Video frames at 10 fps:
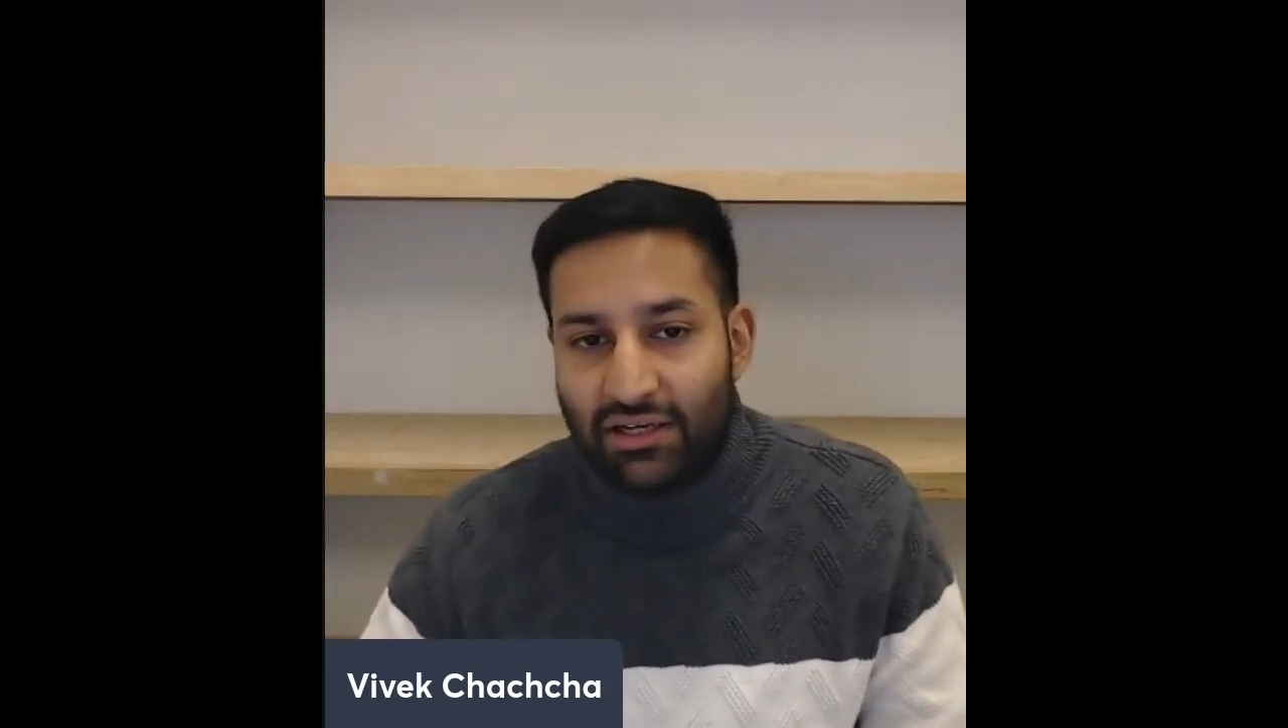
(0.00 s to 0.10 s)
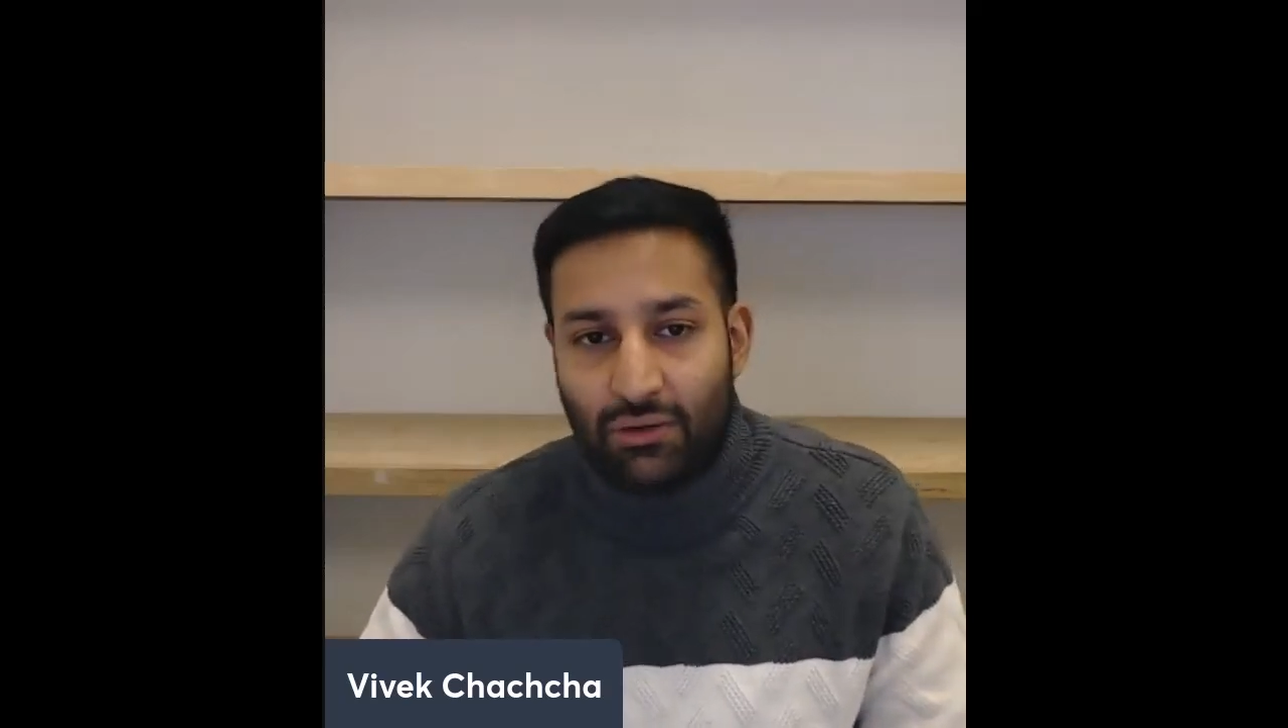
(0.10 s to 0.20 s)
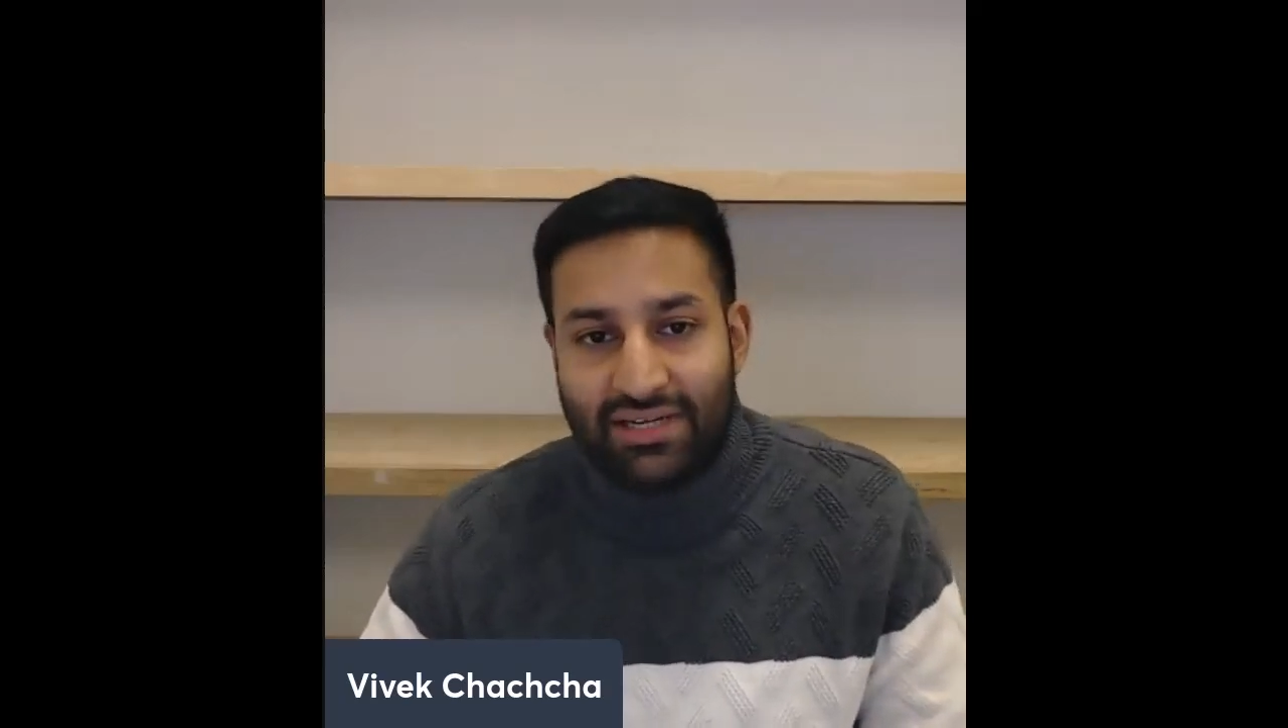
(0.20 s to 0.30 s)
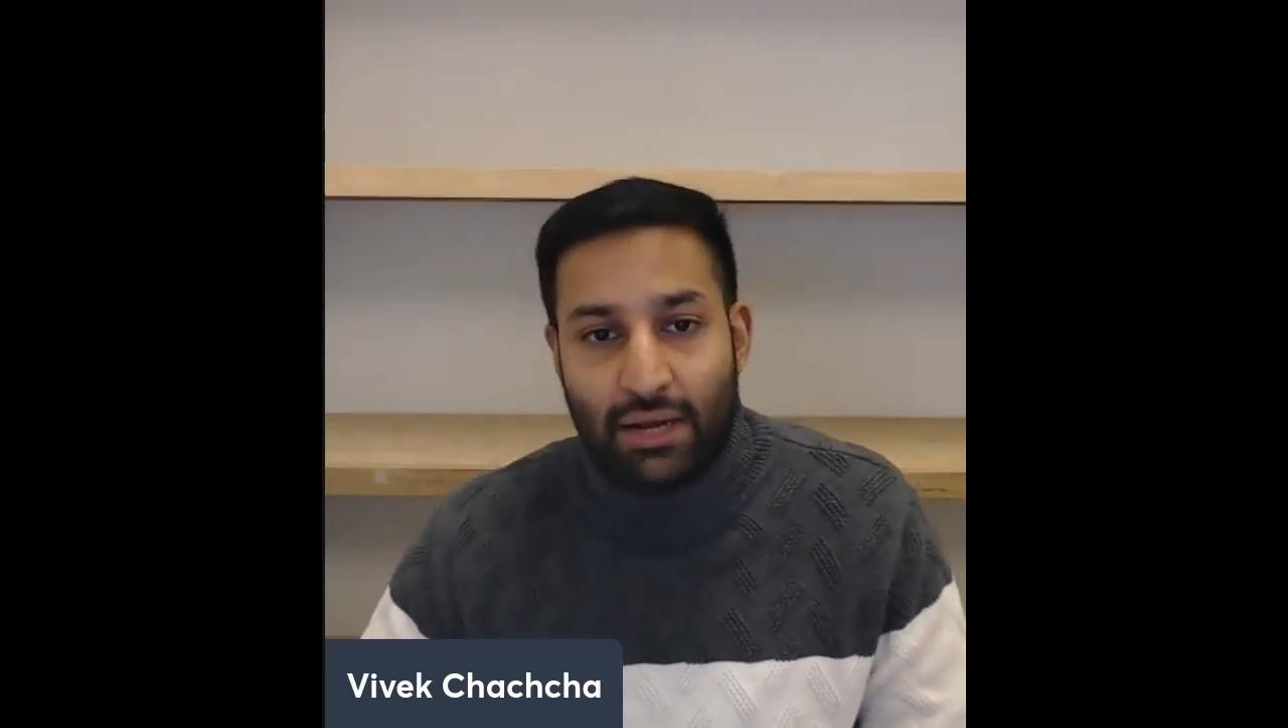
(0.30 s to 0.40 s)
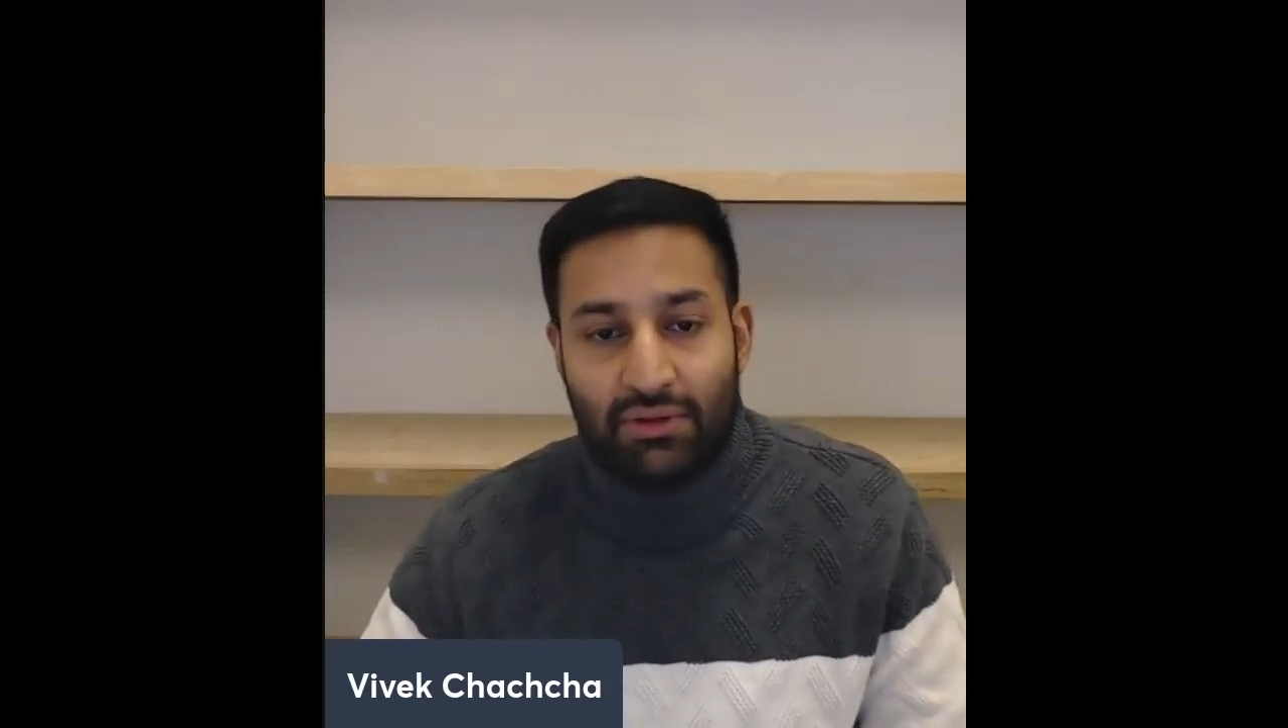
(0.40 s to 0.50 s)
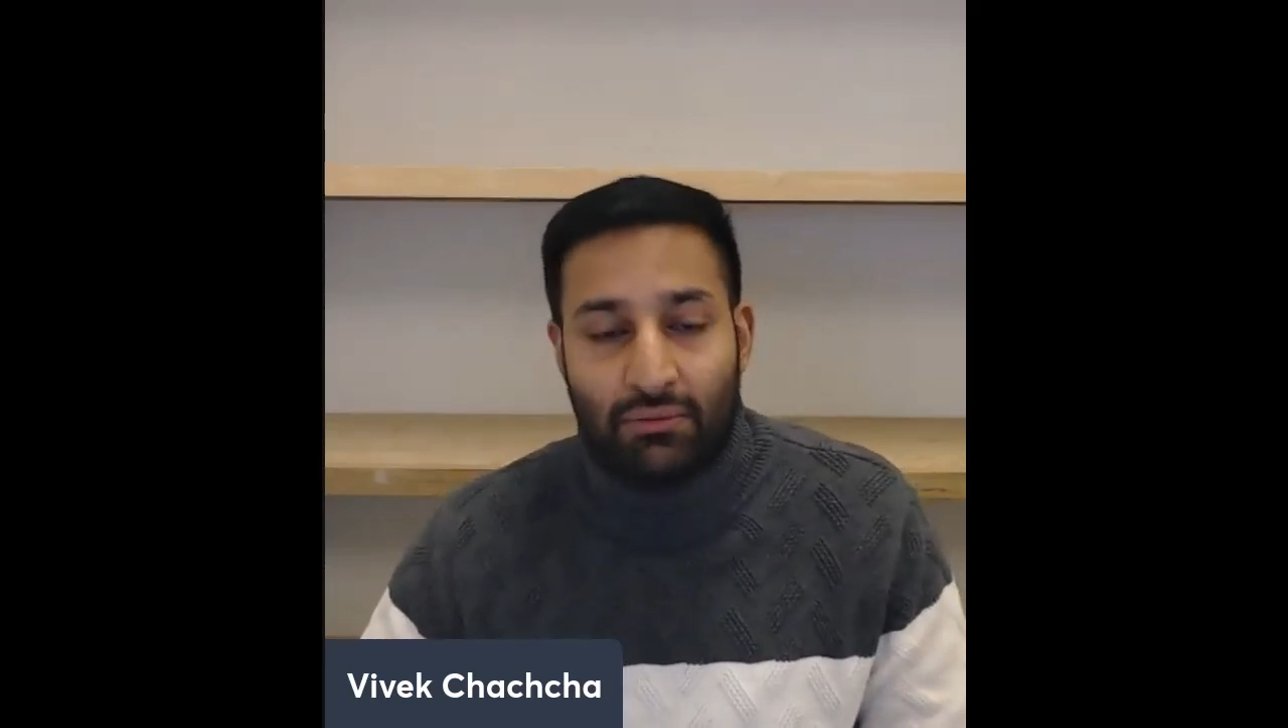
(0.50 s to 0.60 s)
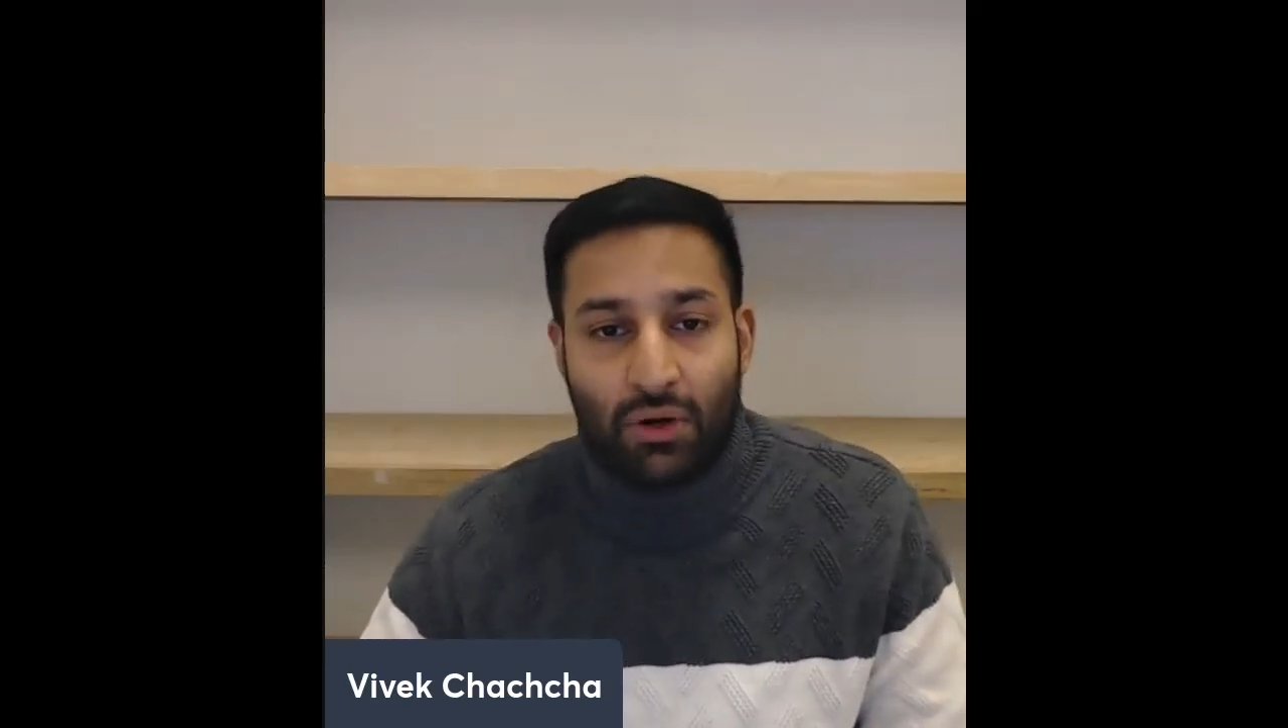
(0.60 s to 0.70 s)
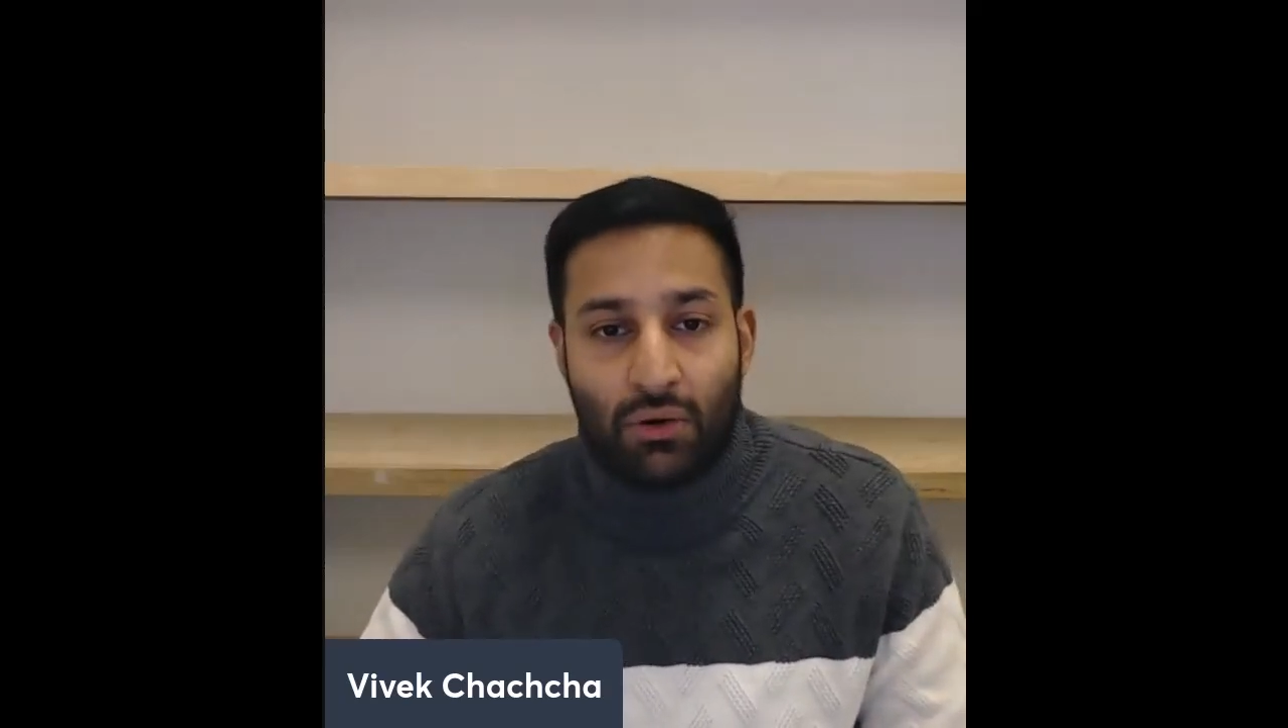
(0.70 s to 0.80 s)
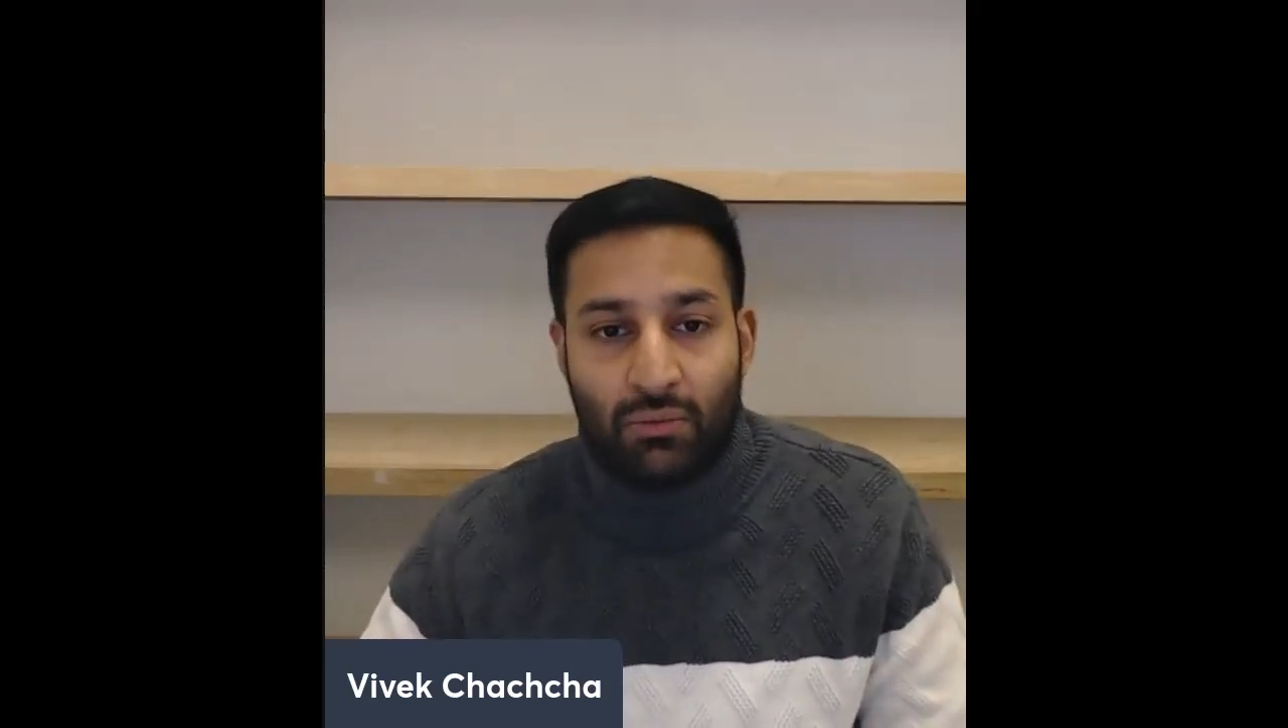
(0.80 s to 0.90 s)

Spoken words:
down the road,